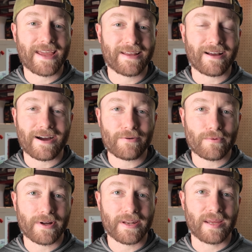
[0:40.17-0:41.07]
and I
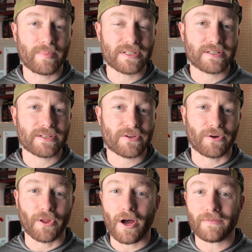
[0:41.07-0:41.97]
run a business
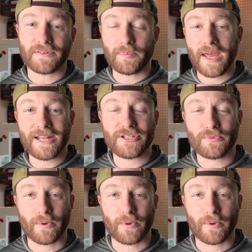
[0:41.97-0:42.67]
called Off the Bench